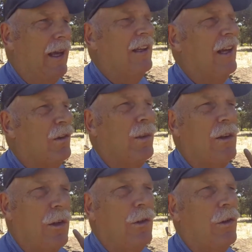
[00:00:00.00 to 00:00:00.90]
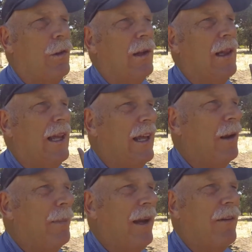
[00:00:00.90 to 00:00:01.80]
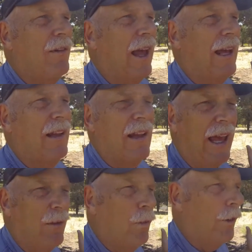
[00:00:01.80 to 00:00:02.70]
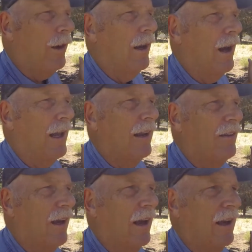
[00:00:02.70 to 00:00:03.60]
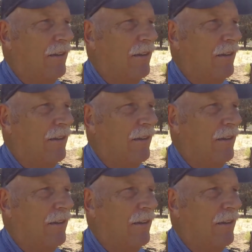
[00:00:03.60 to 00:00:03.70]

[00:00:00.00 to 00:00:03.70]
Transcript: And yes, we do a little bit of like light work on a